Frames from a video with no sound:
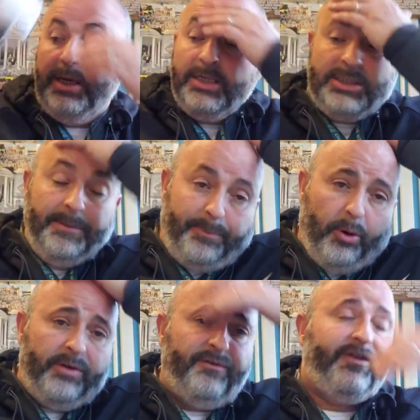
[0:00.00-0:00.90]
It's an
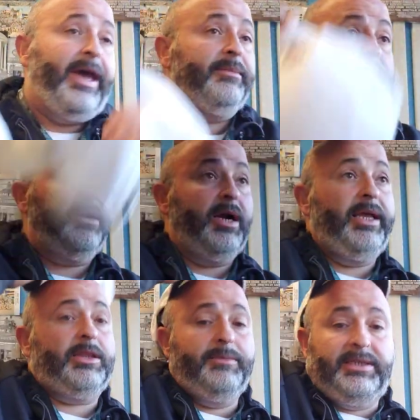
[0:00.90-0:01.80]
important family, all
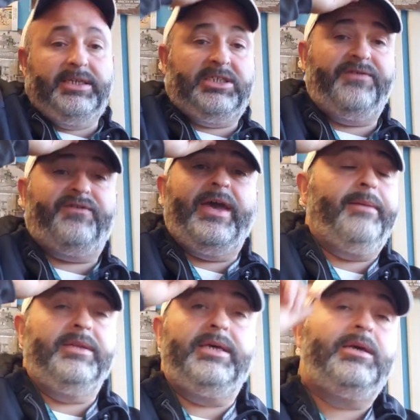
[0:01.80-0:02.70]
right? The Medici
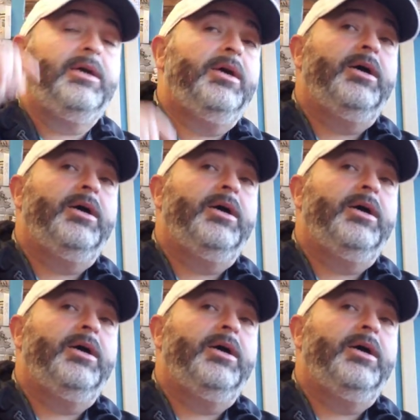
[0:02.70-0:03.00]
family